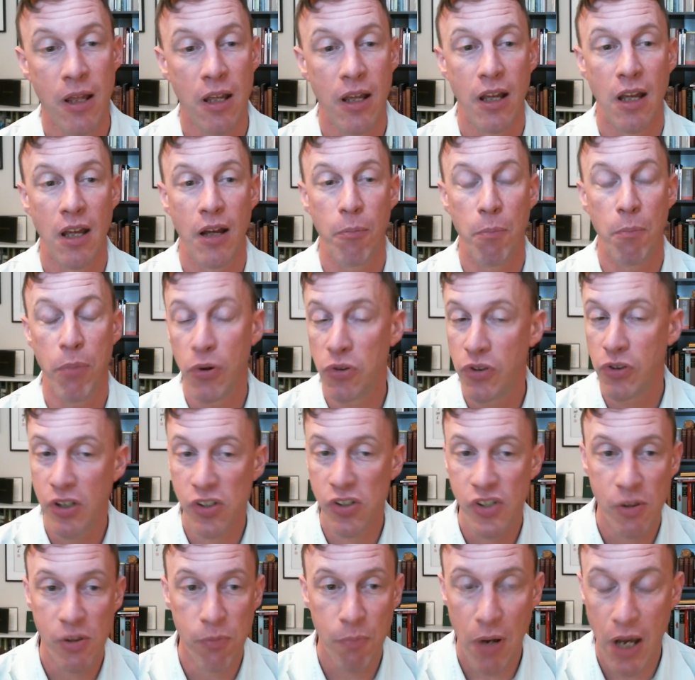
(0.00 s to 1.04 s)
And put
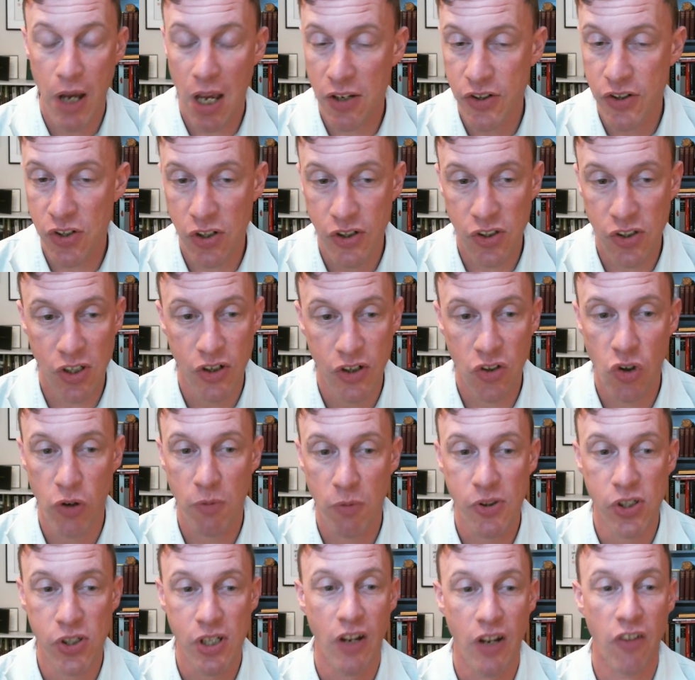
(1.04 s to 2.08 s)
this imposter syndrome
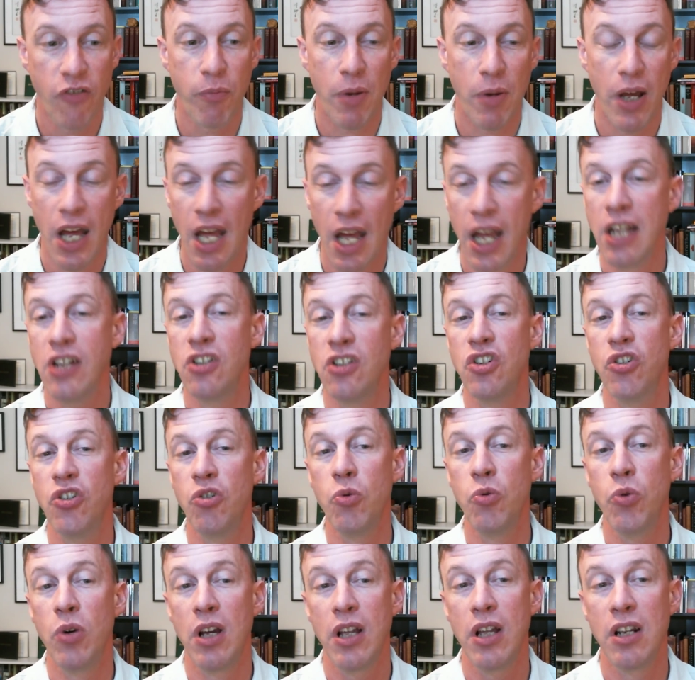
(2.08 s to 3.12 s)
stuff behind
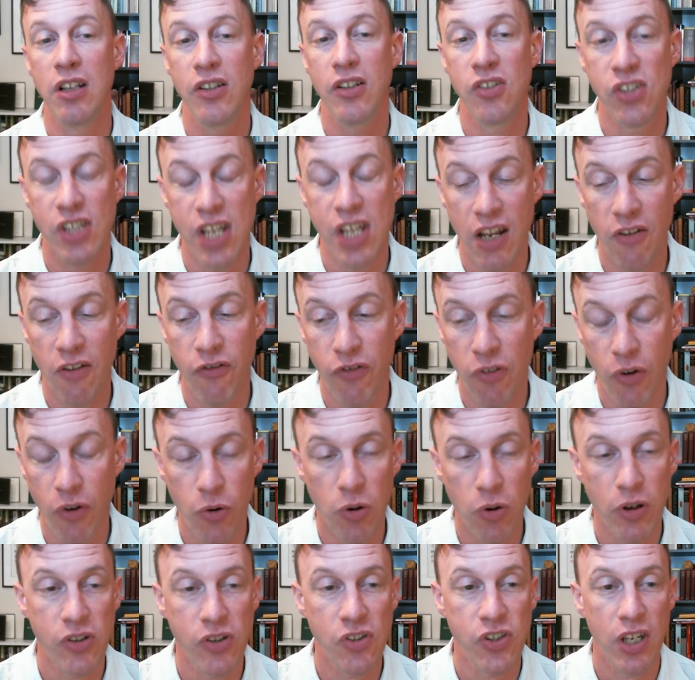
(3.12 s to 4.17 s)
you and instead
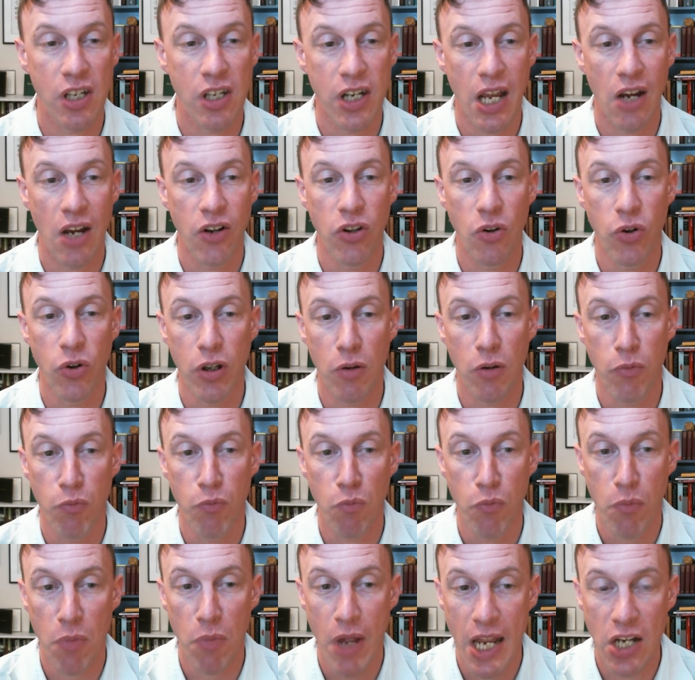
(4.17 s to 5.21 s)
focus on how you can
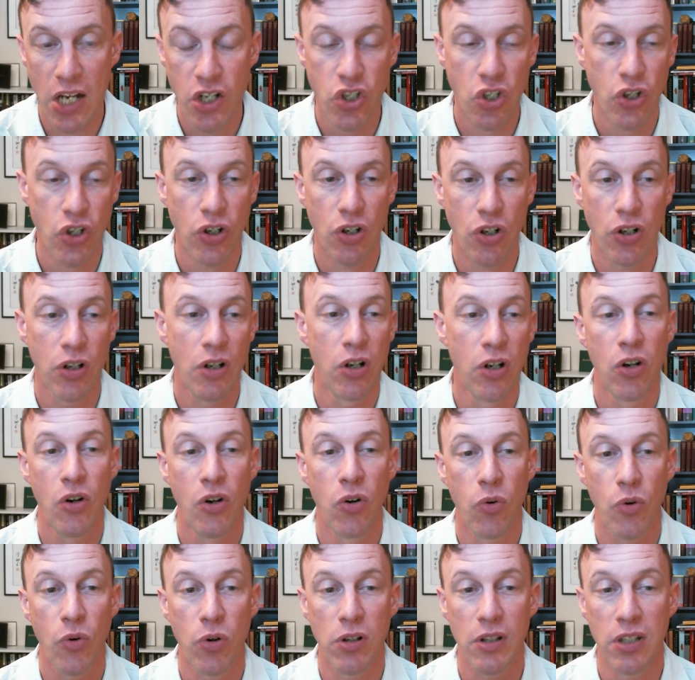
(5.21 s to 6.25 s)
measure
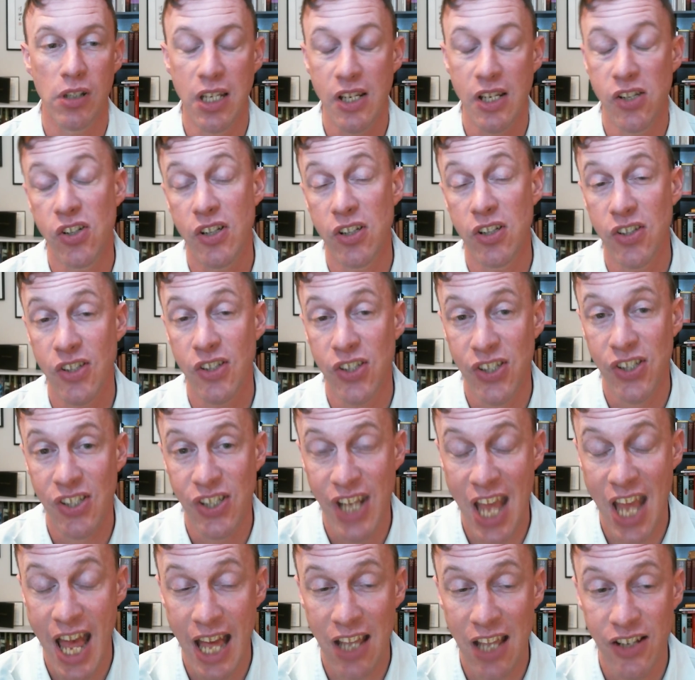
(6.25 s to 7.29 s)
or at least
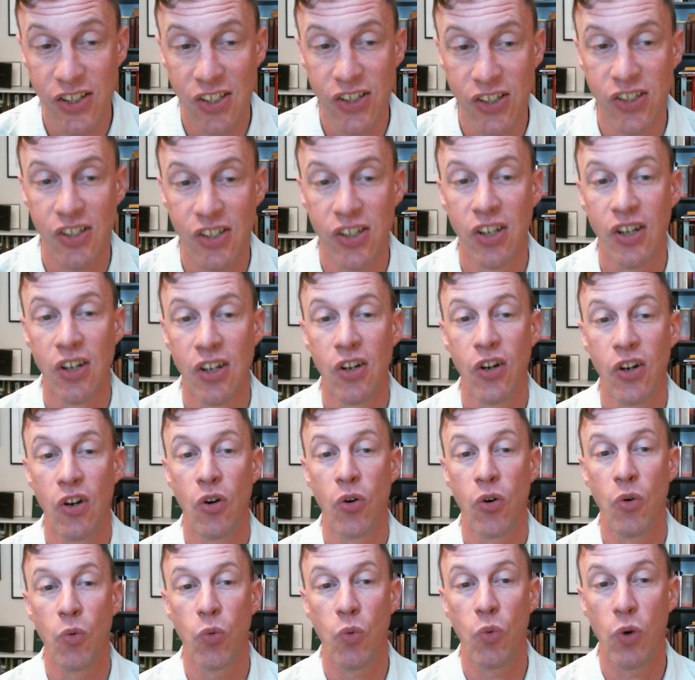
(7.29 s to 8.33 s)
assess
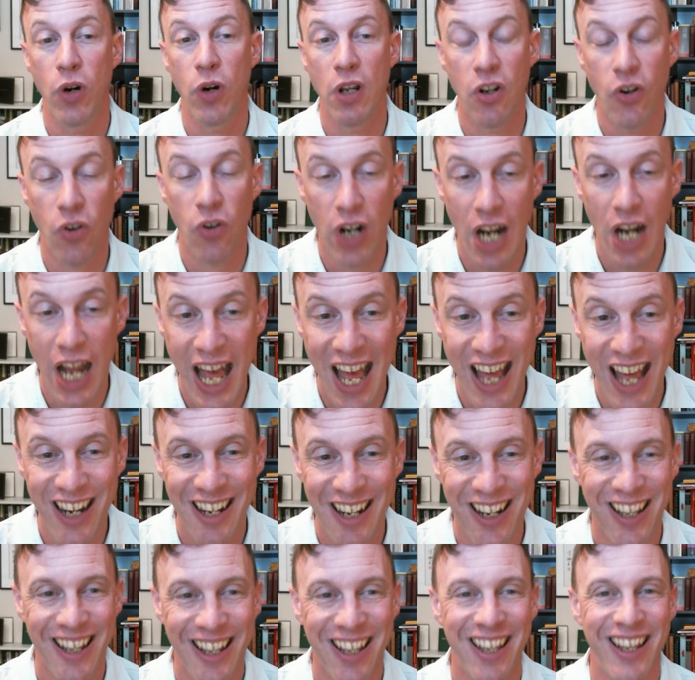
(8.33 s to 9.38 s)
where you're at
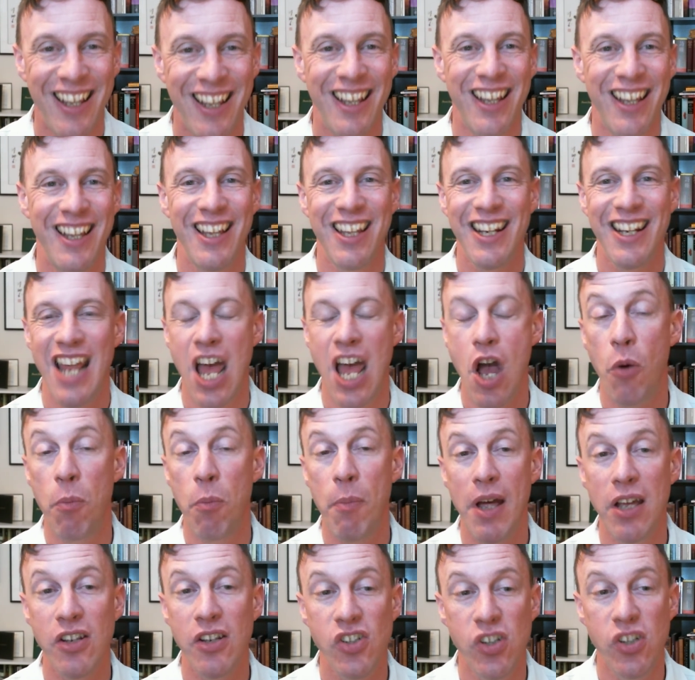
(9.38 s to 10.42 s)
and how
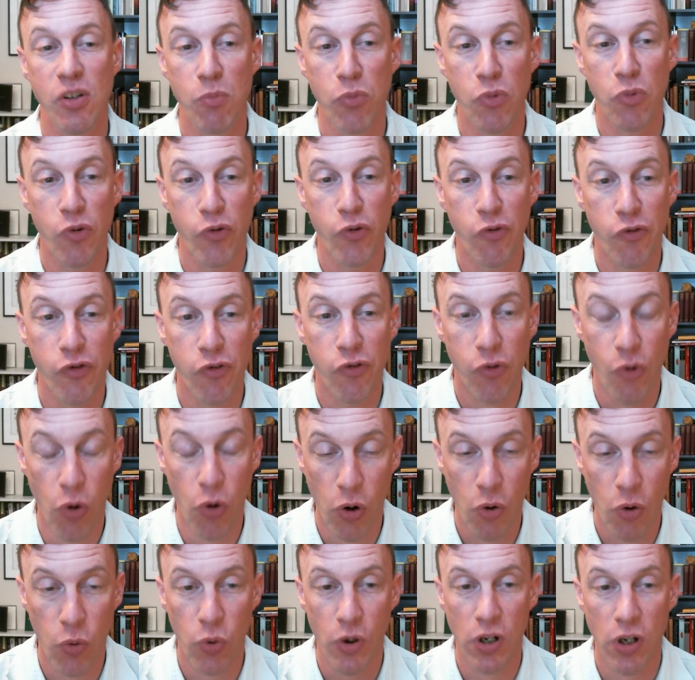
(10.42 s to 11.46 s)
best to move
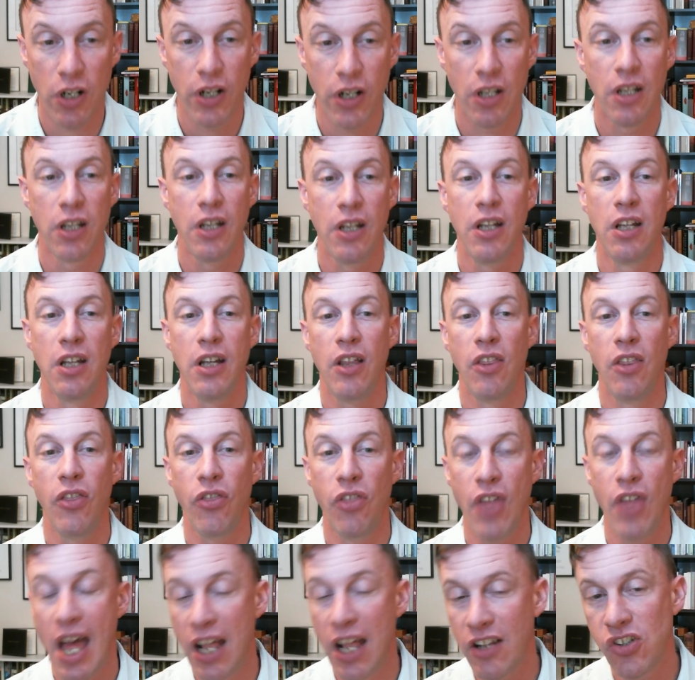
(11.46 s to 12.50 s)
forward.
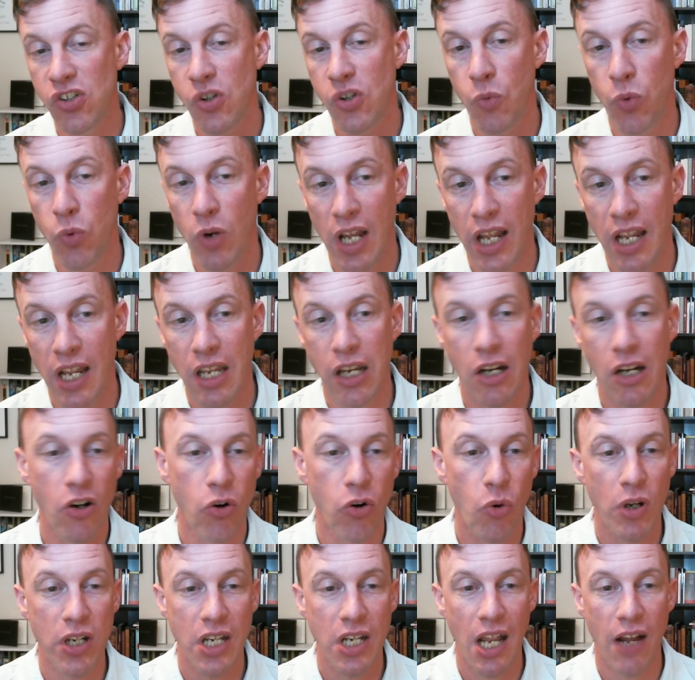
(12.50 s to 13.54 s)
That's the way you're
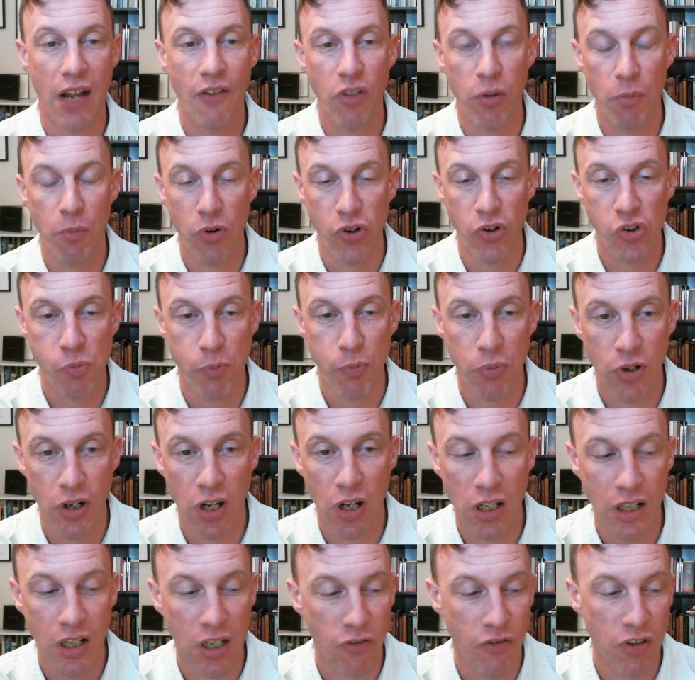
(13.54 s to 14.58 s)
going to have the most
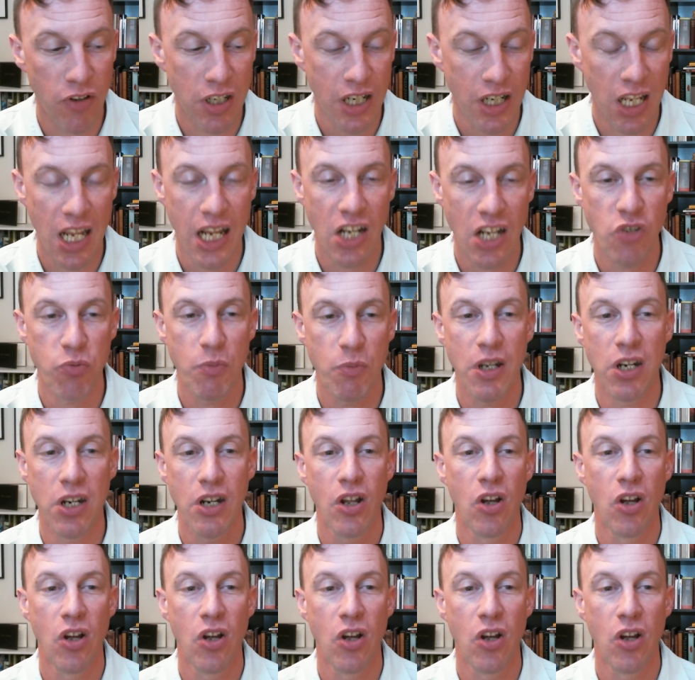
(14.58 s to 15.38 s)
productive engagement